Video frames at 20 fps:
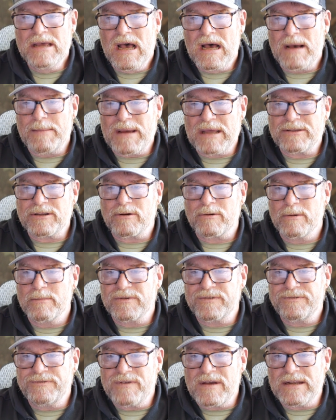about the
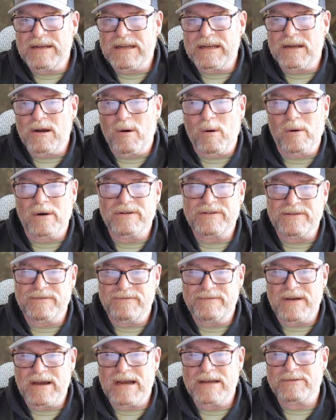group's funding or its
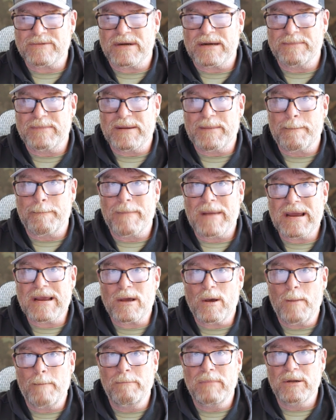advisor. I bet
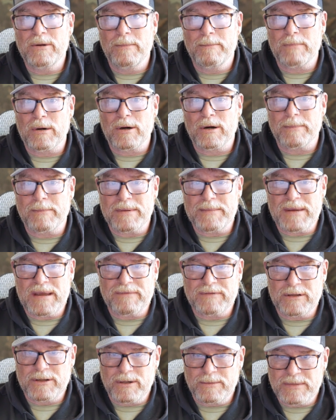Michael Bloomberg maybe
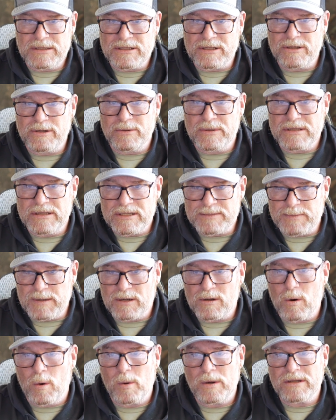have a little bit to do with this, but
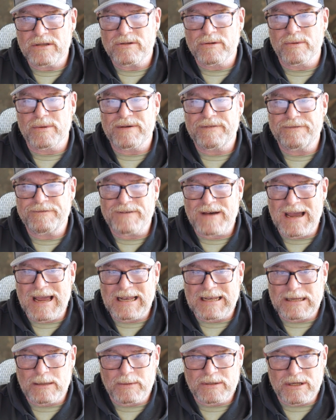according to a
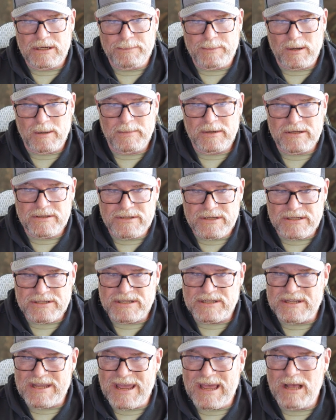filing with the Department of
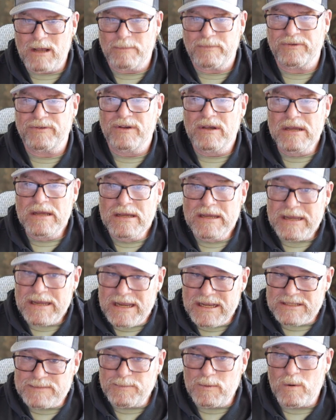Justice, helps
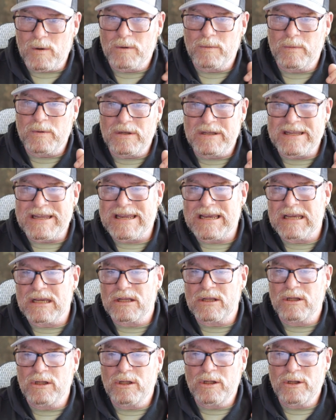its board will
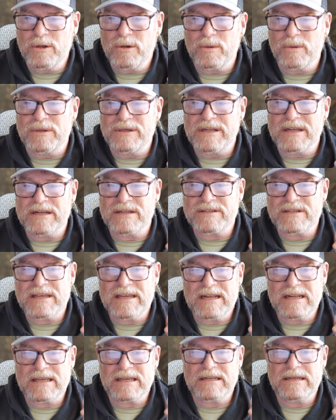include Dennis
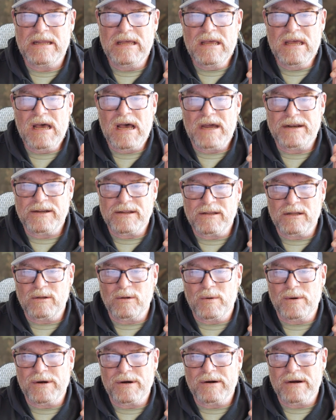Henigan, another
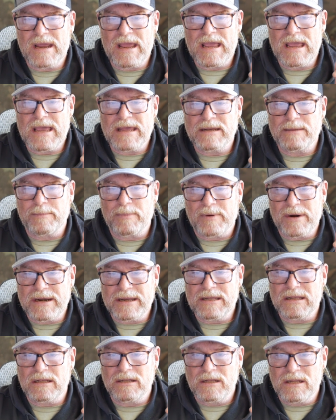lawyer and a
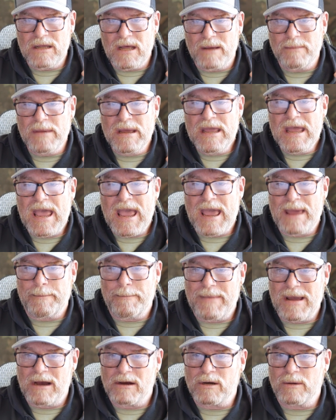Brady alum,
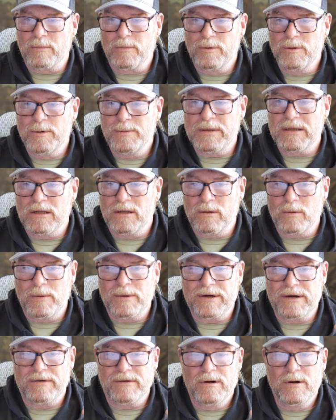and Malcolm Ruby, a
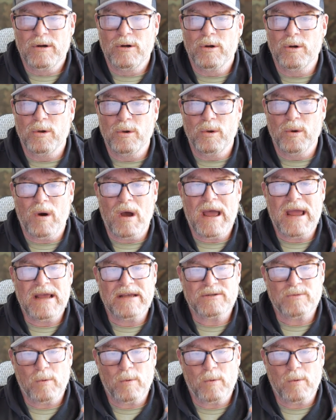lawyer who has